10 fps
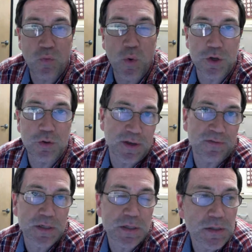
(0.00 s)
of what you
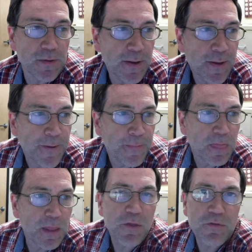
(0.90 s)
give us.
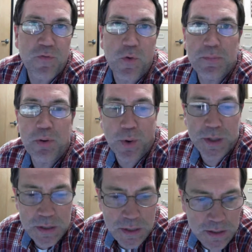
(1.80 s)
The other 40
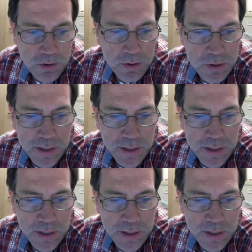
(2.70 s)
points is